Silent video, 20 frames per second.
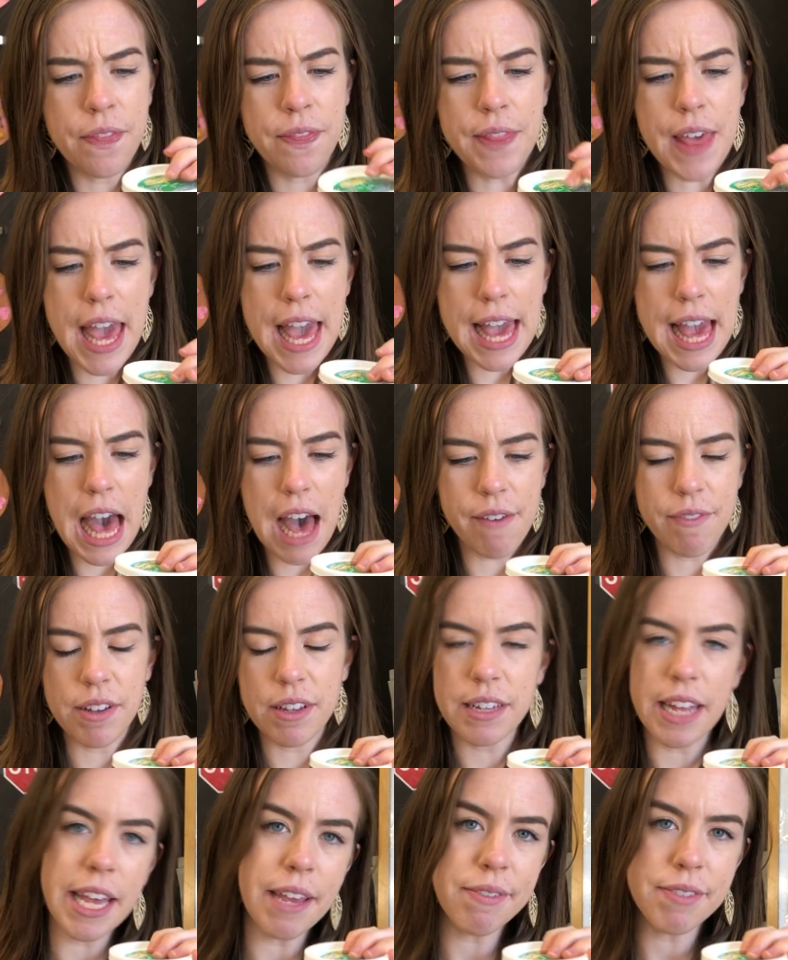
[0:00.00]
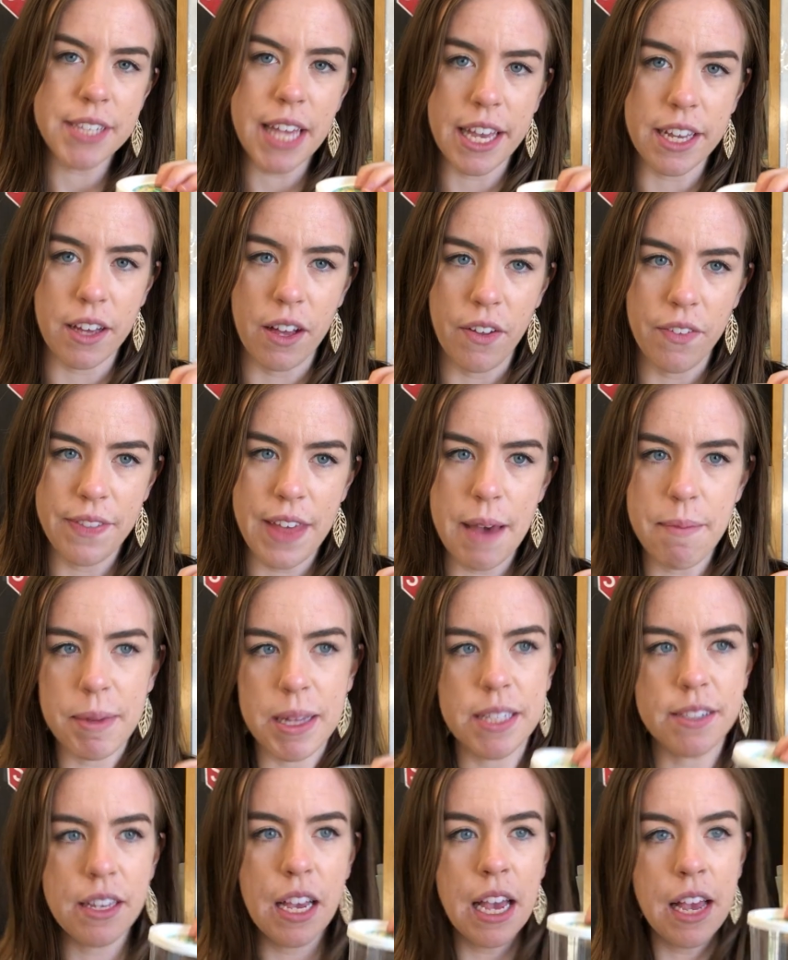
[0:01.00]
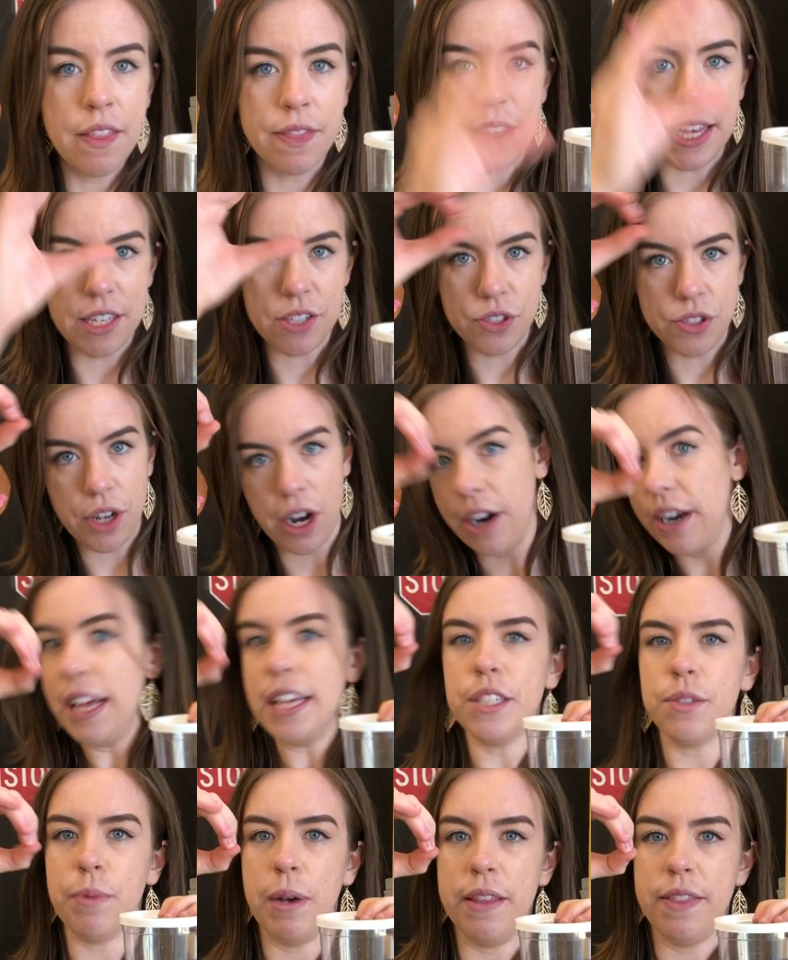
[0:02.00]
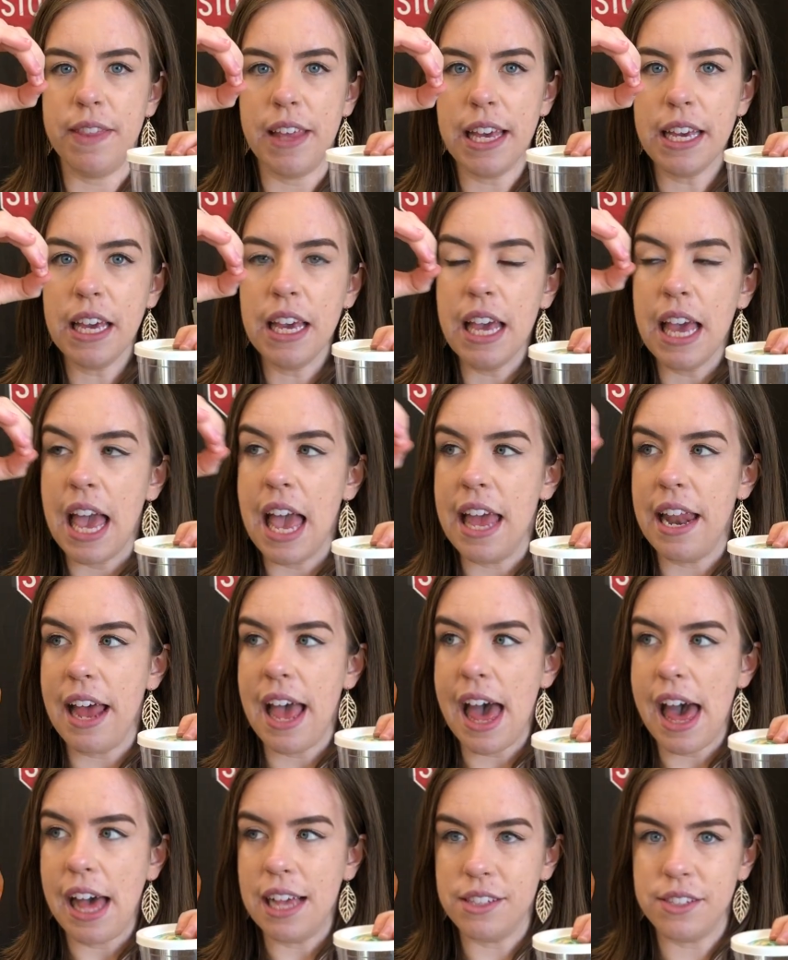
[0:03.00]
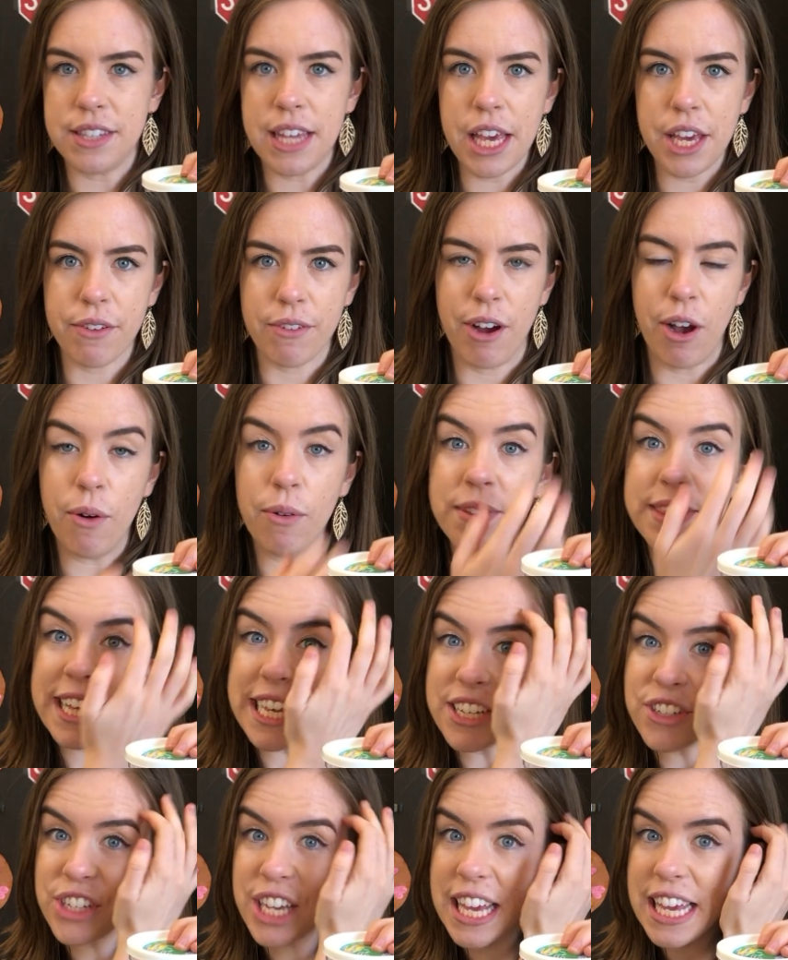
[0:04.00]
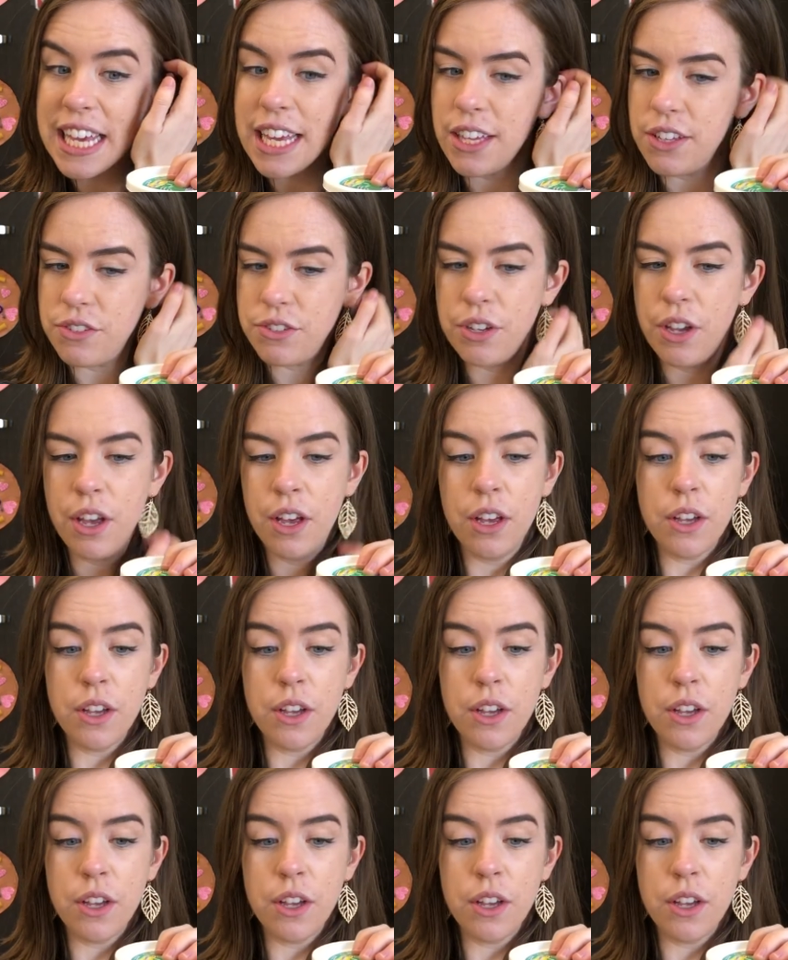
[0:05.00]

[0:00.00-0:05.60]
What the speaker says: They have a life cycle. That means they start as one thing, and as they grow, they change.